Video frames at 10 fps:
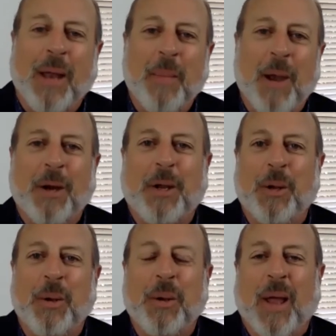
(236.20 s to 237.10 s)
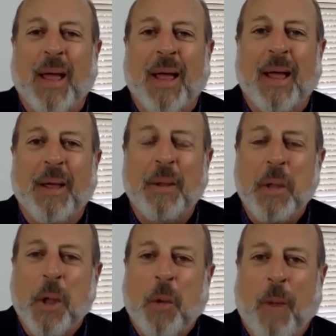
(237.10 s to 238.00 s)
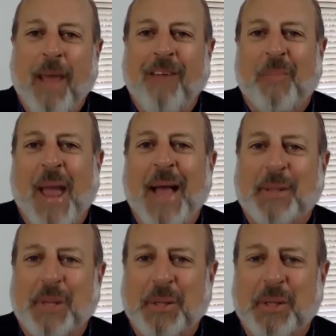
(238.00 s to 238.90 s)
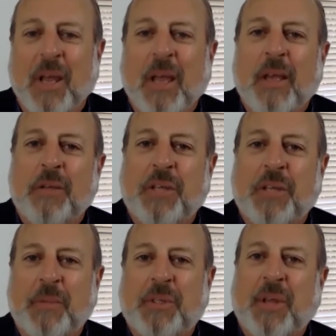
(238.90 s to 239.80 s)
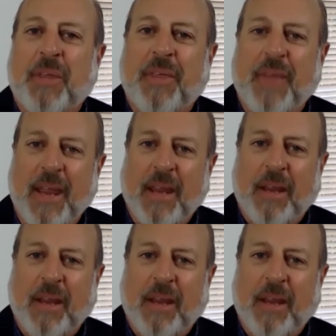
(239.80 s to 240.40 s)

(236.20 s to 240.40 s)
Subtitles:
American rite of passage, seems to